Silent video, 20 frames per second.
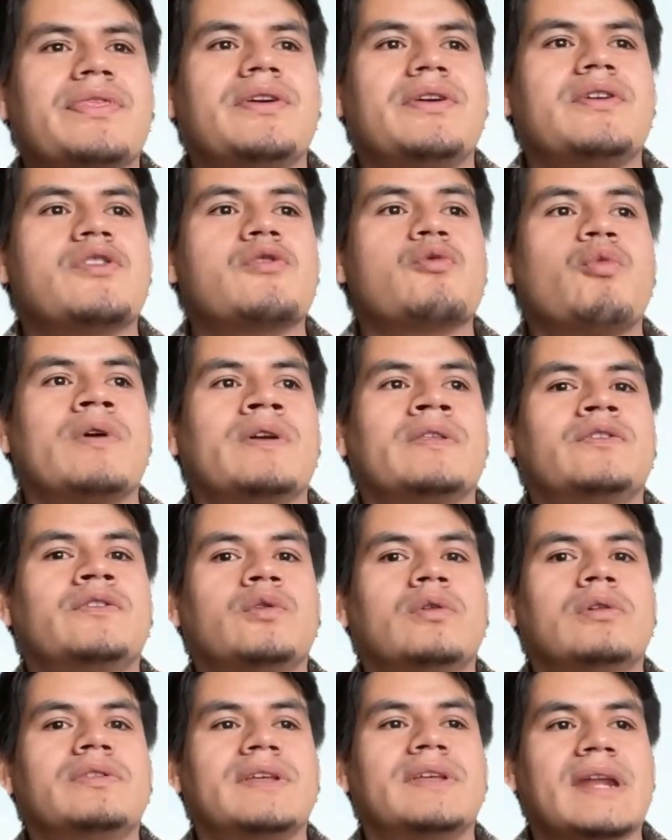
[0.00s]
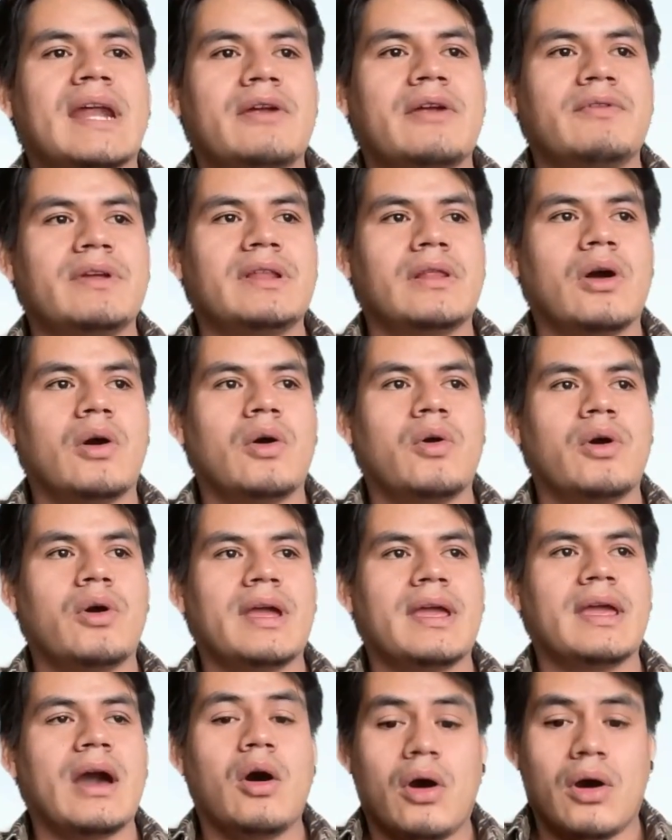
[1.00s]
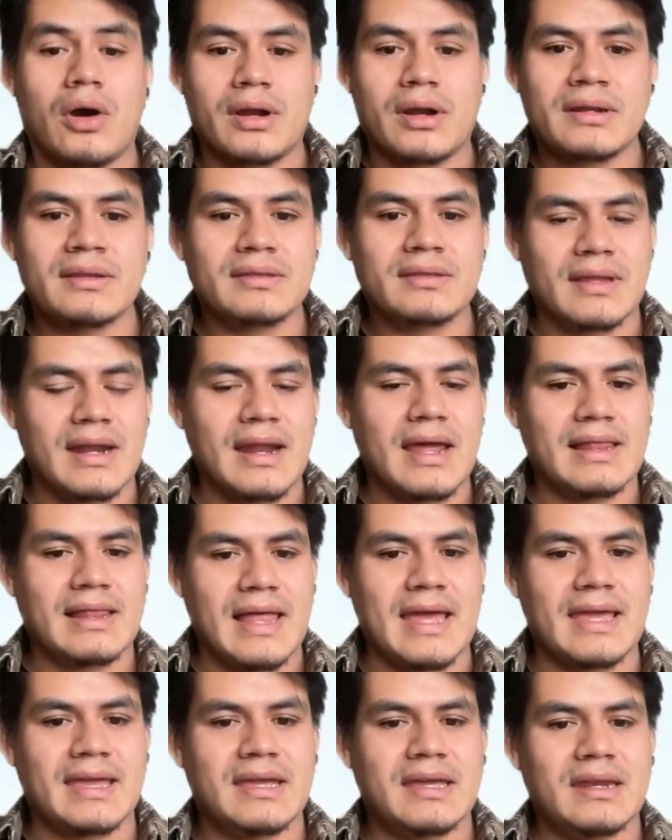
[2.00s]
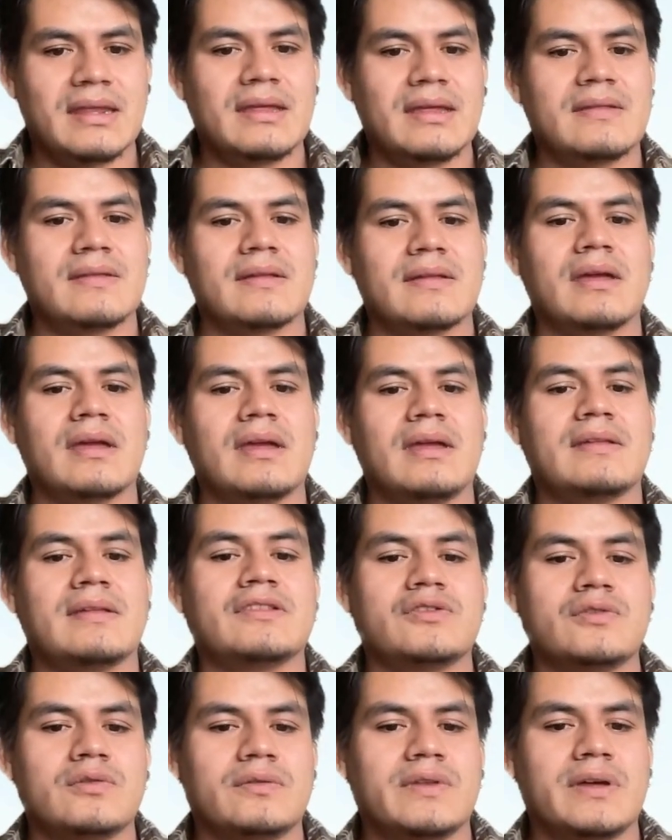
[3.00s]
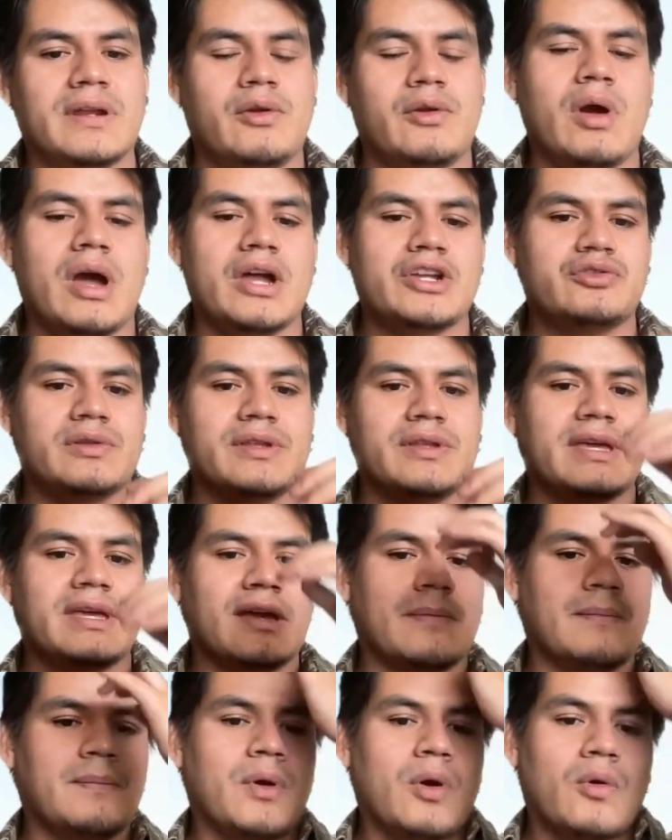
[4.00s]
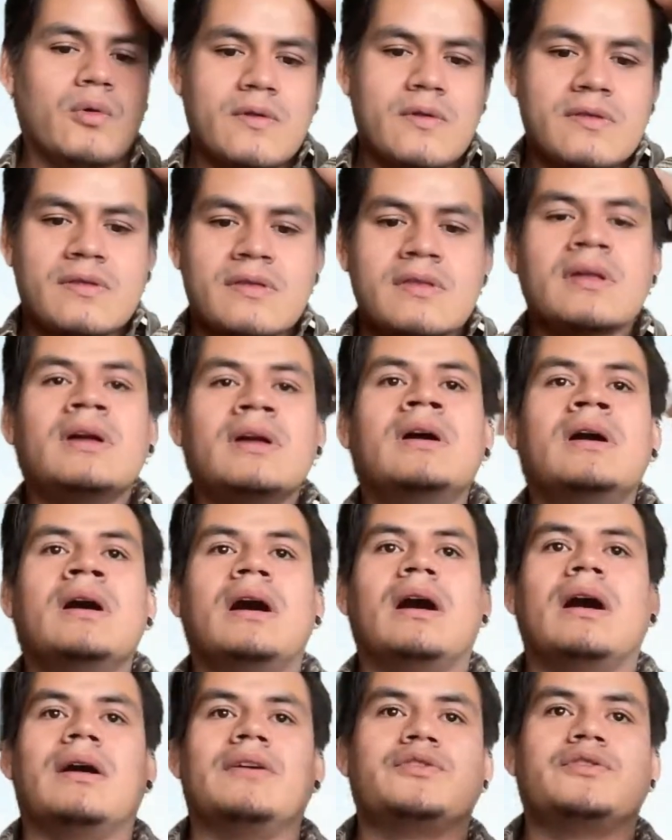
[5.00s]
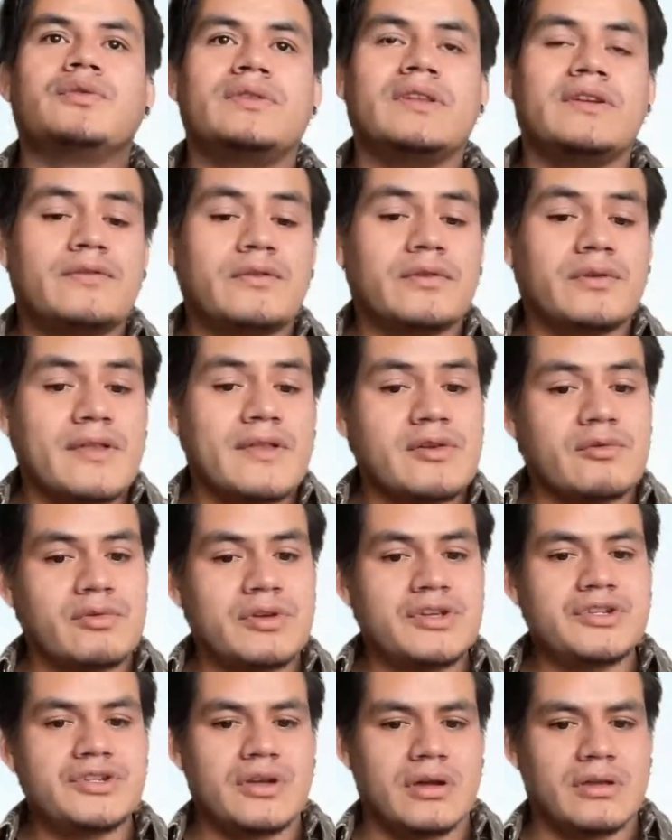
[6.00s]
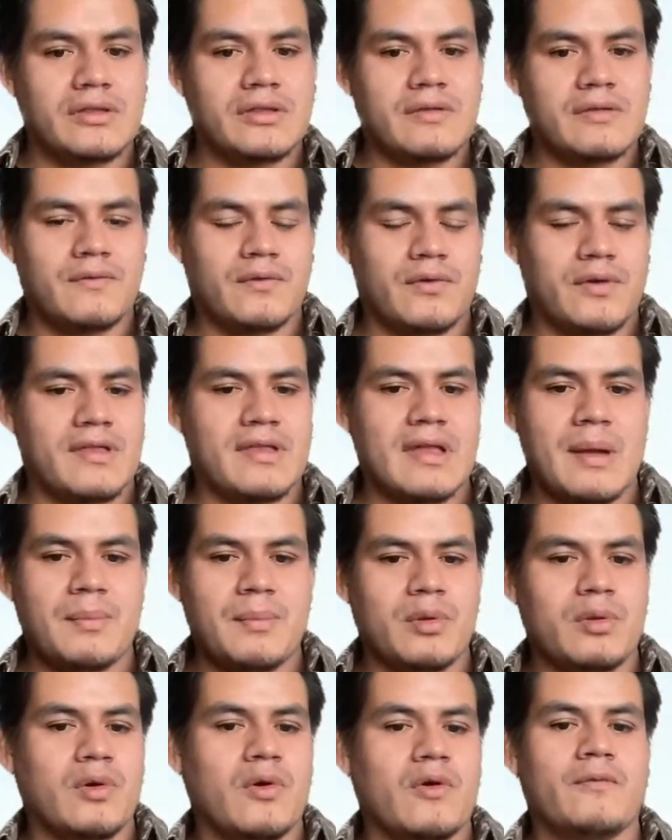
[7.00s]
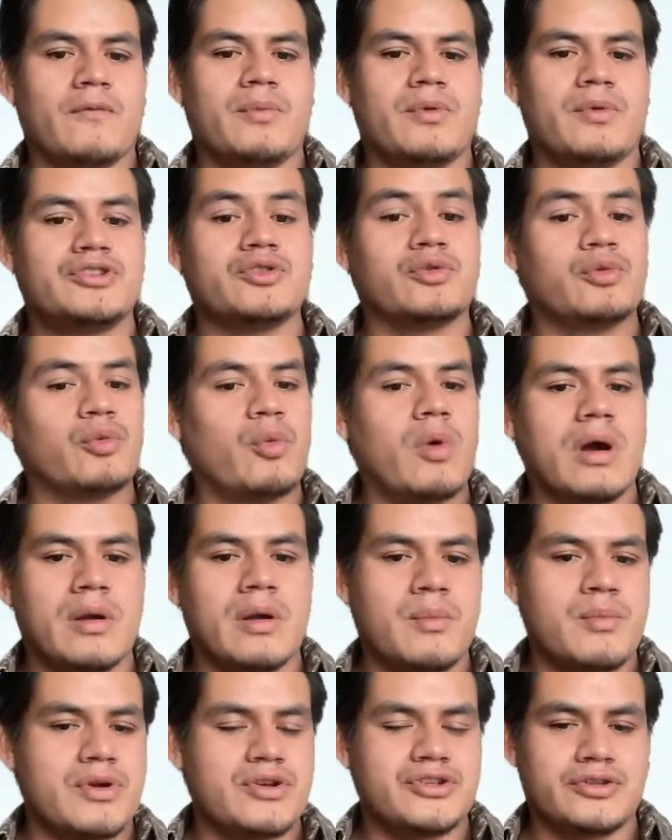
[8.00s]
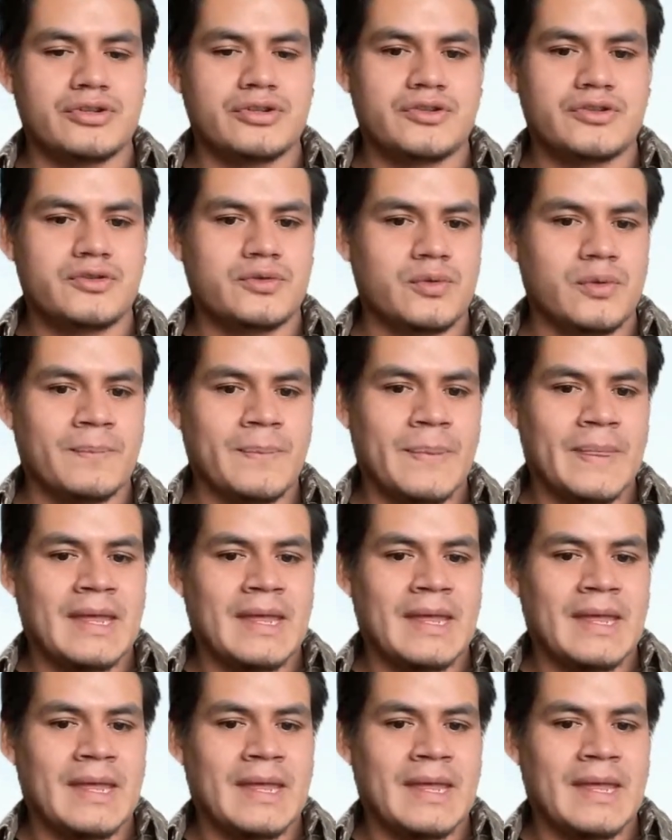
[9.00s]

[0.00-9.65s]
There's one tool that I rely on that I like it is a tool that you actually can post two different screenshots, for example, of version one and version two.